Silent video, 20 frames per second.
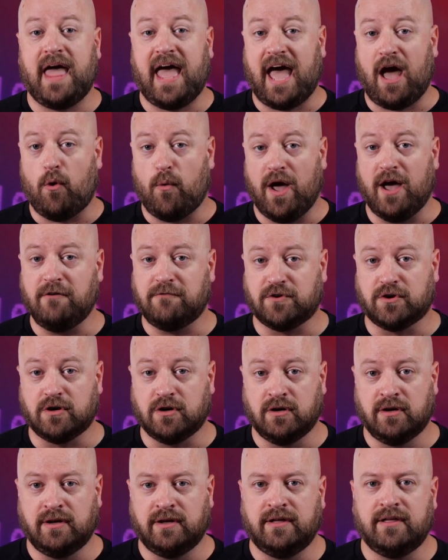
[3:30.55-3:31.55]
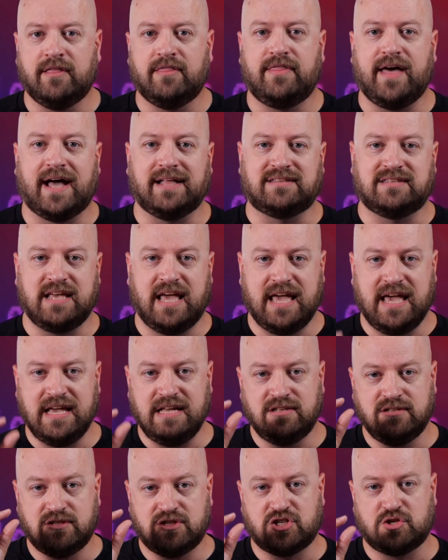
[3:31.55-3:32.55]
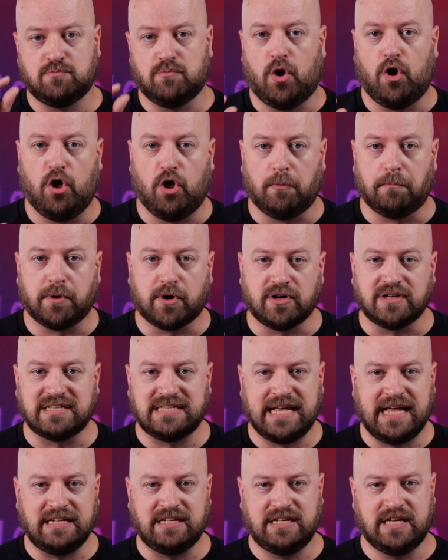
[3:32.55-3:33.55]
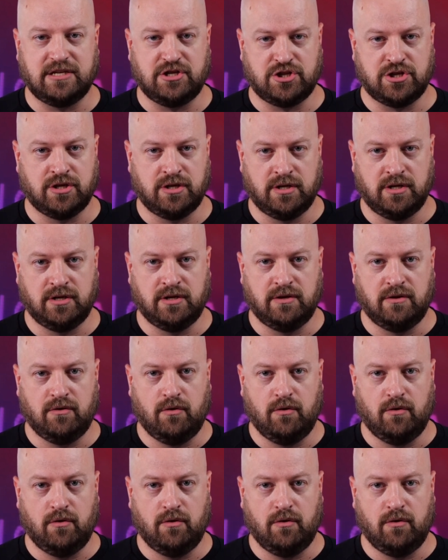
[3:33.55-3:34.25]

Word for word: However, that's a small percentage